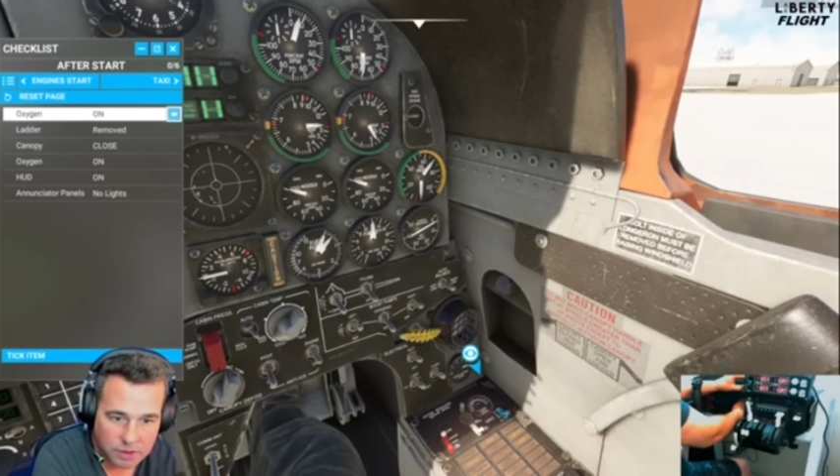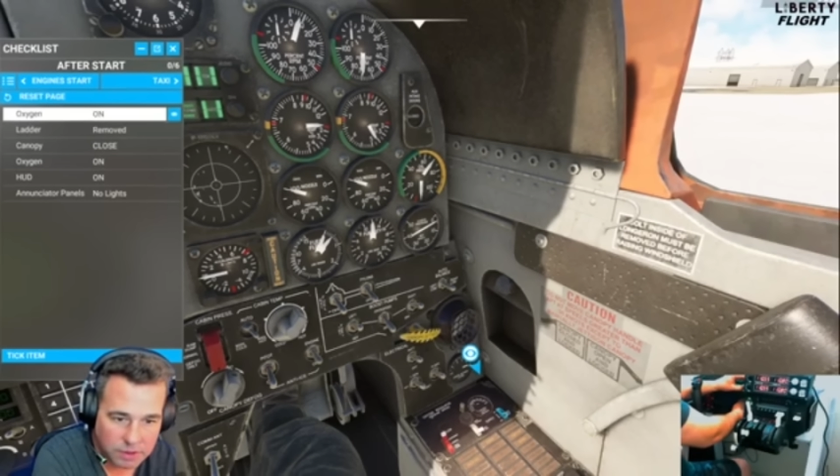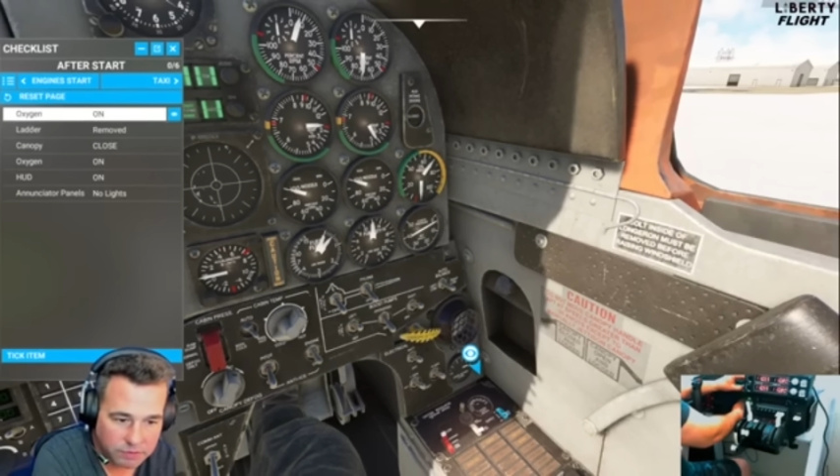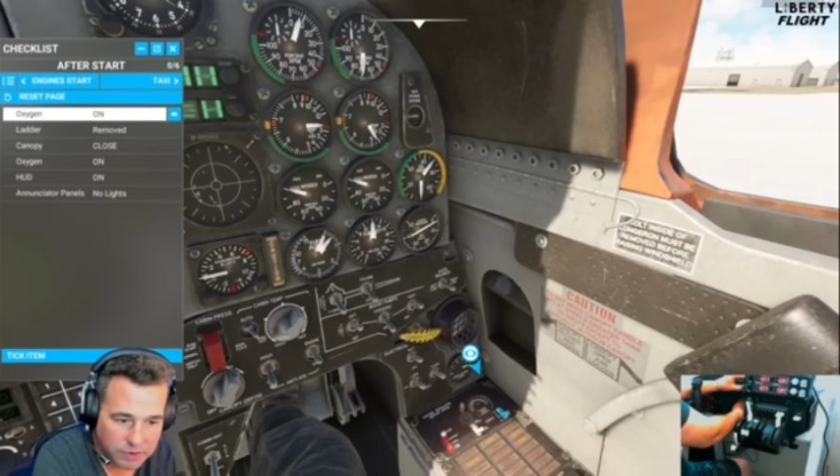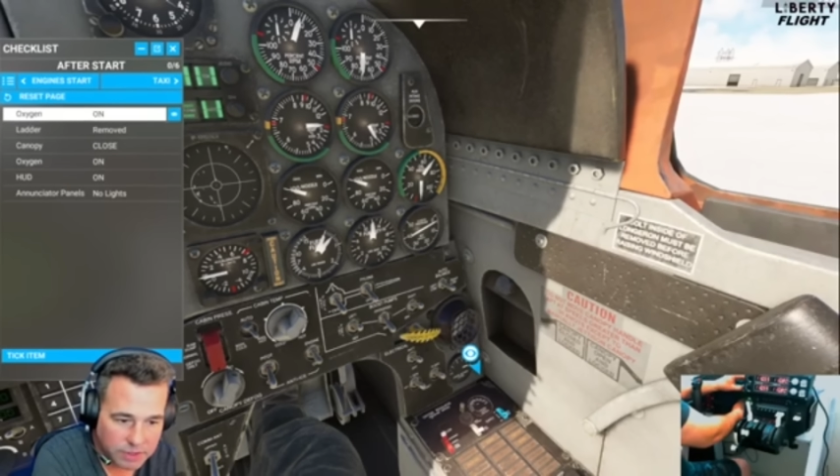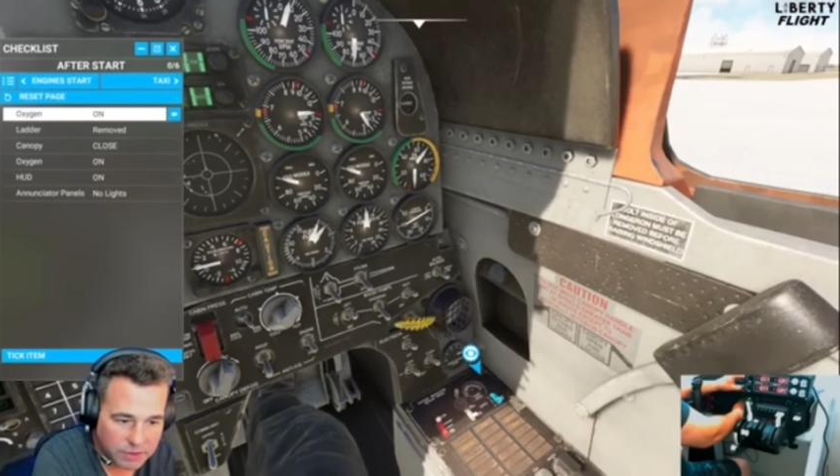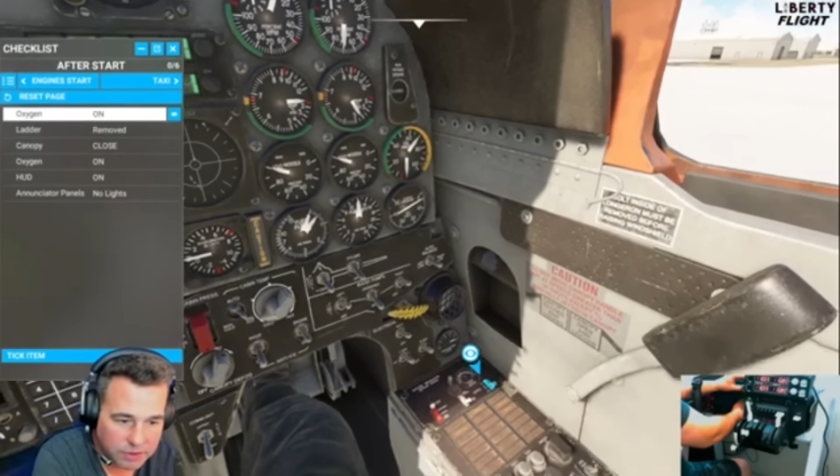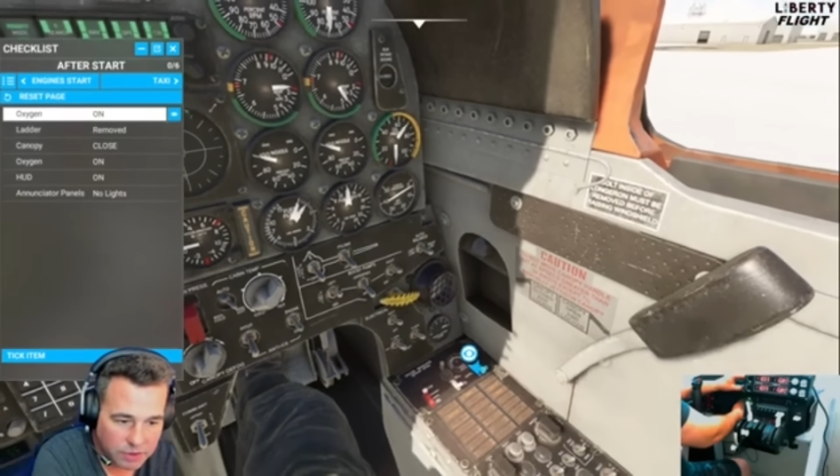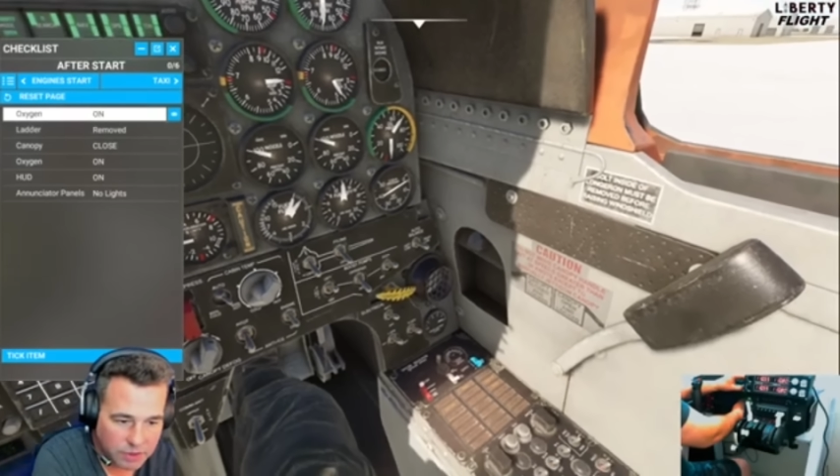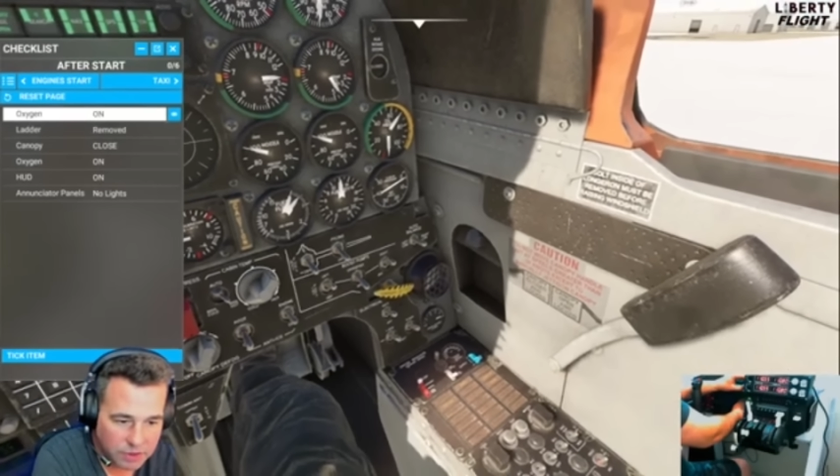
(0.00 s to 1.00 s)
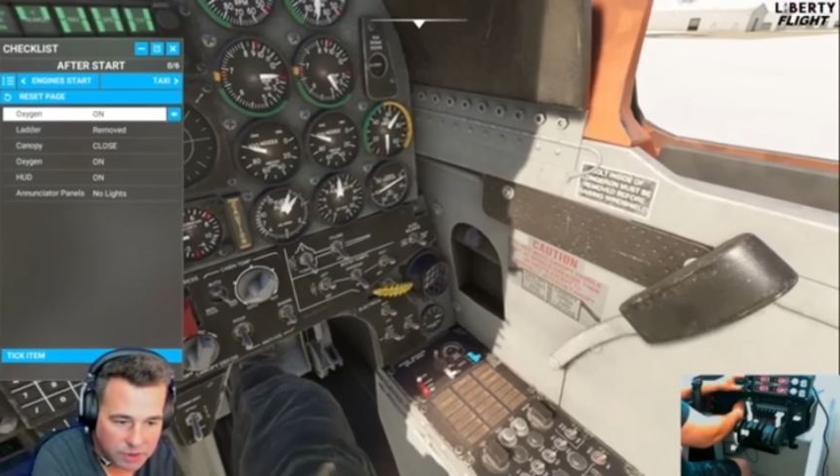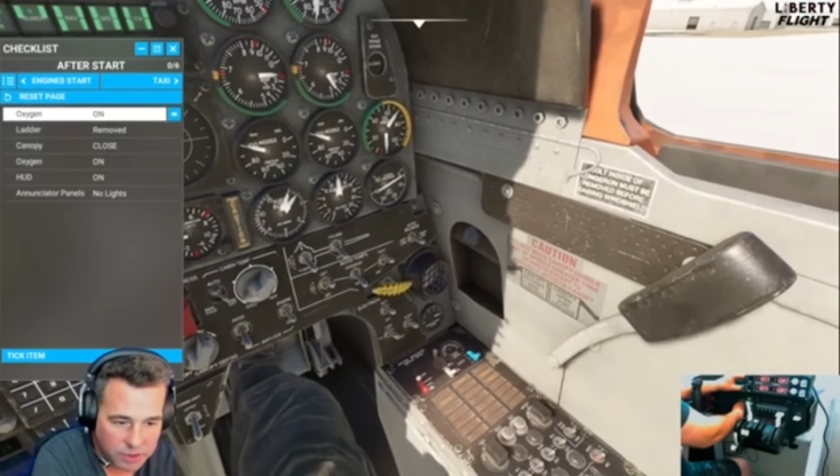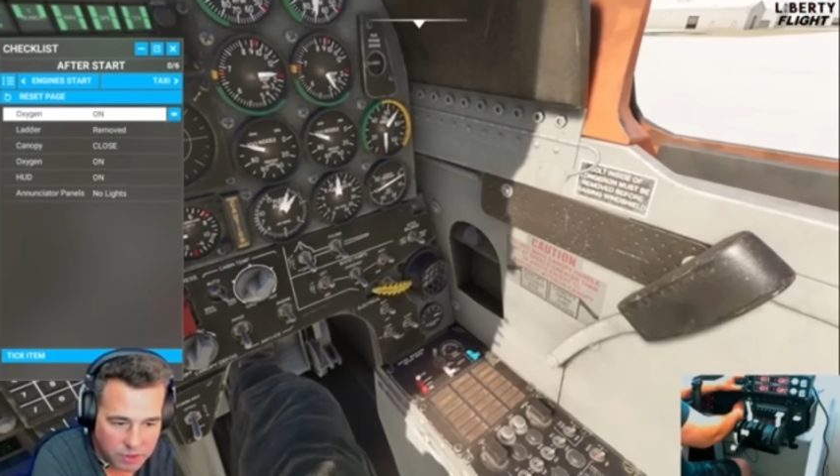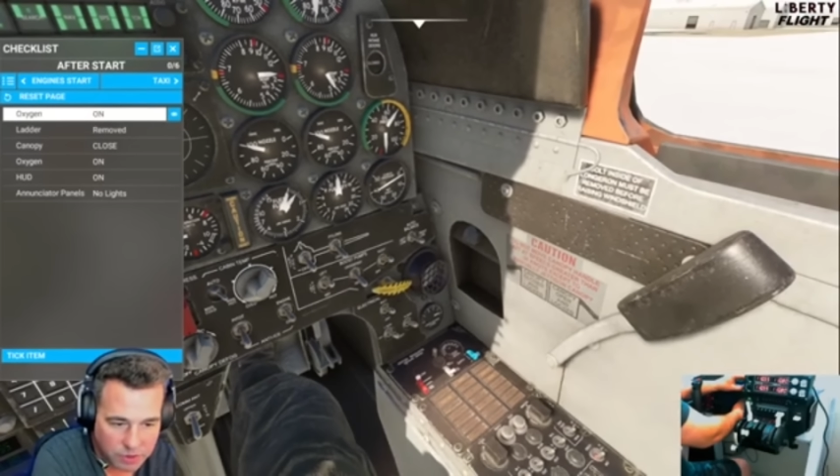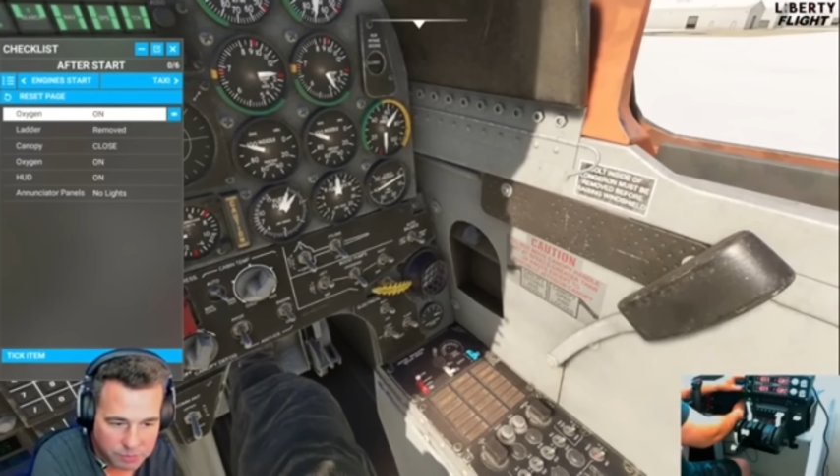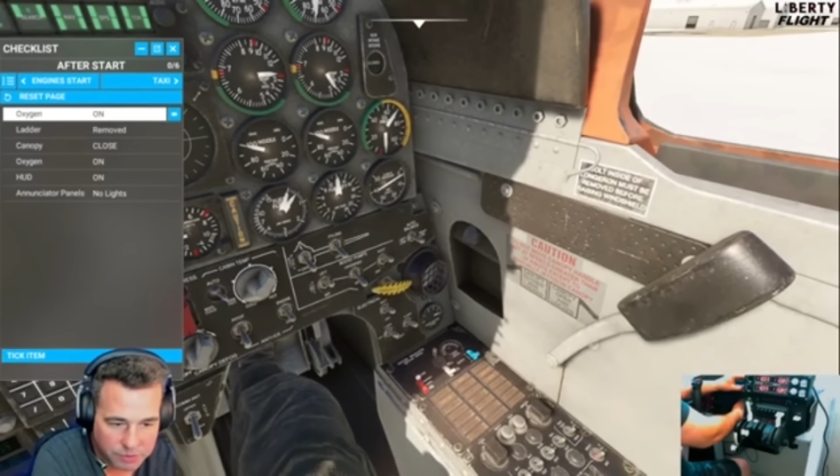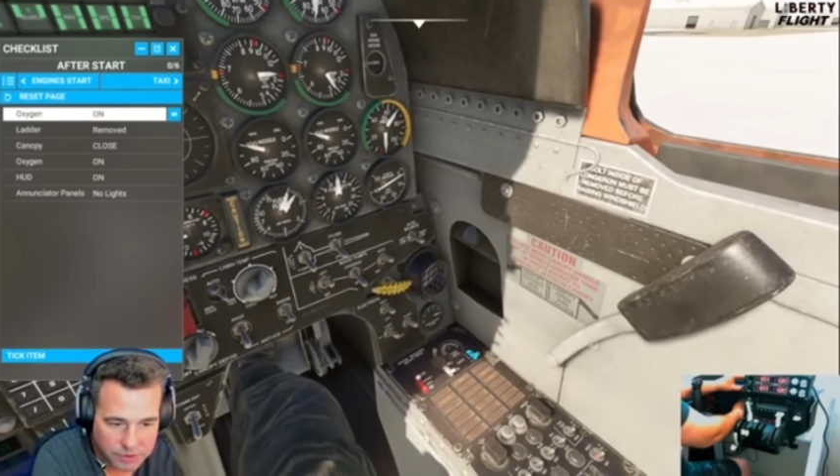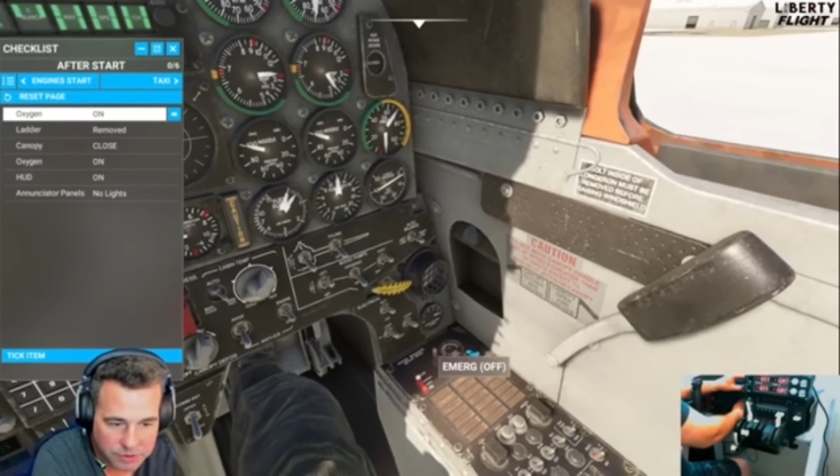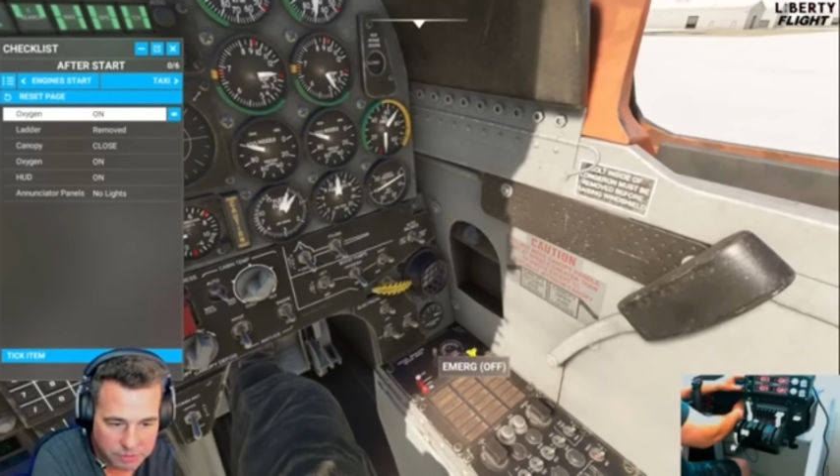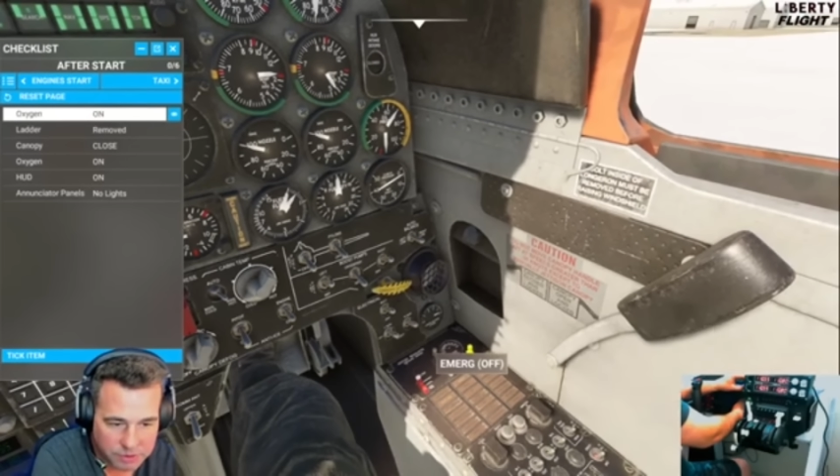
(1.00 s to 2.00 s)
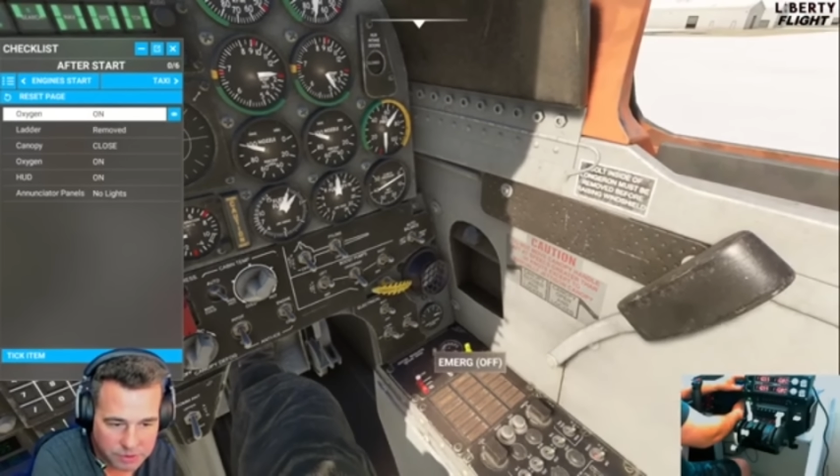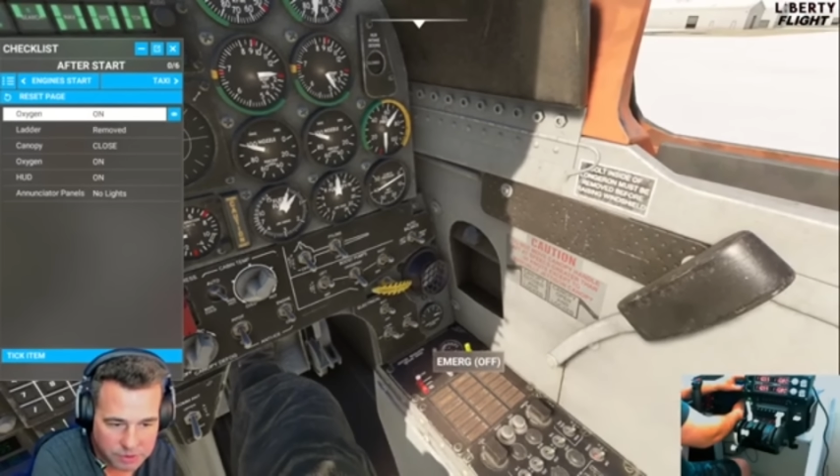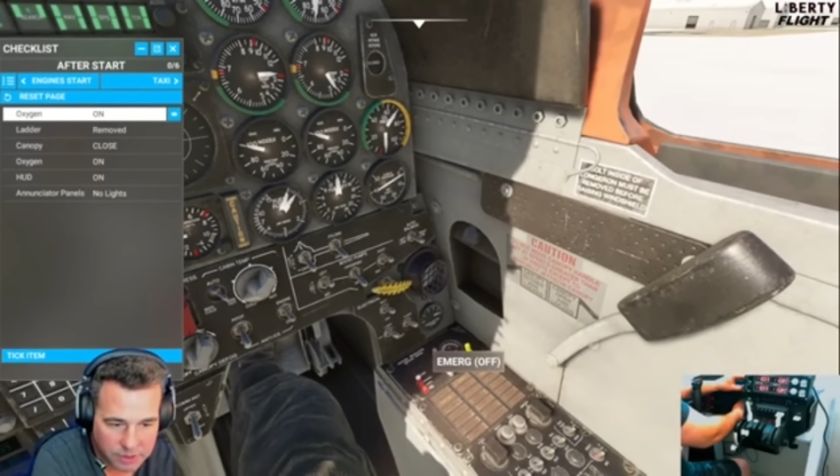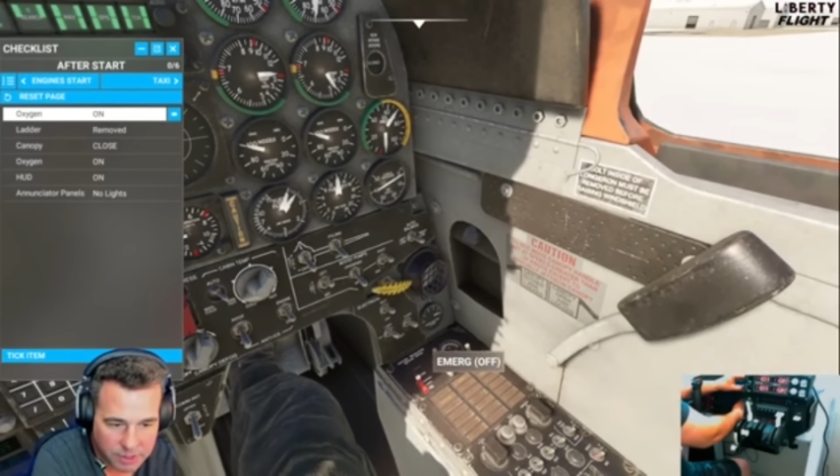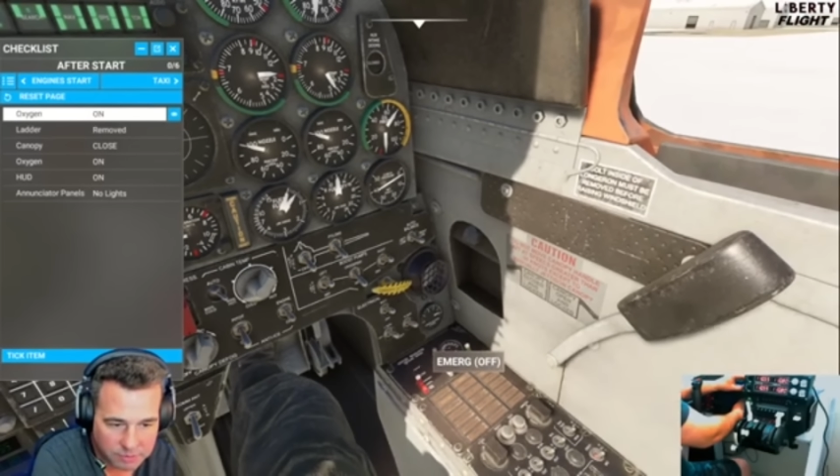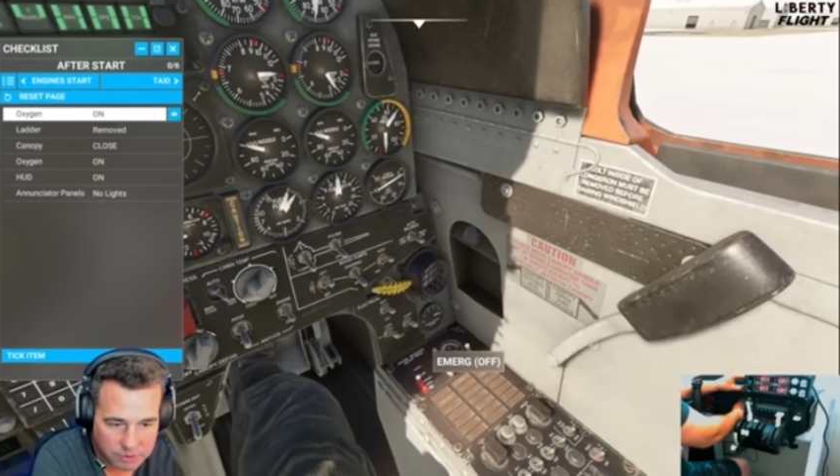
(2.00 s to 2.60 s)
If you guys know, please let me know in the comments.